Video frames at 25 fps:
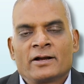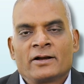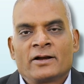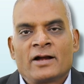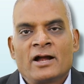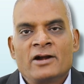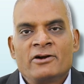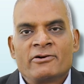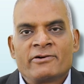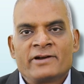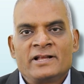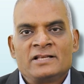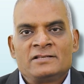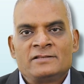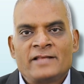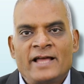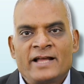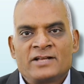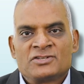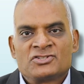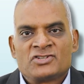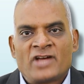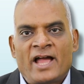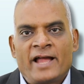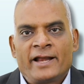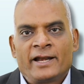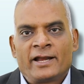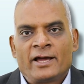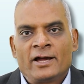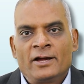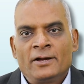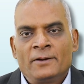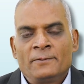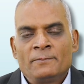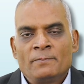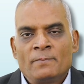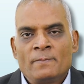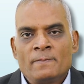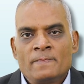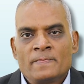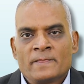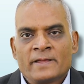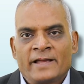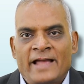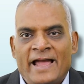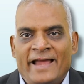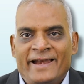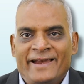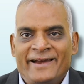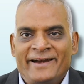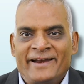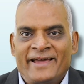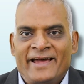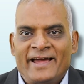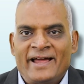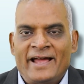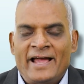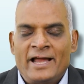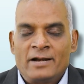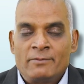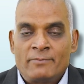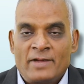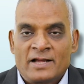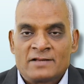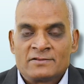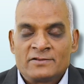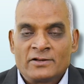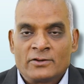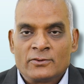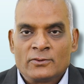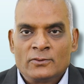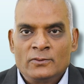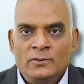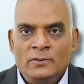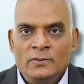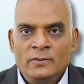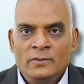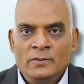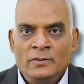countries like China, Canada, and Mexico.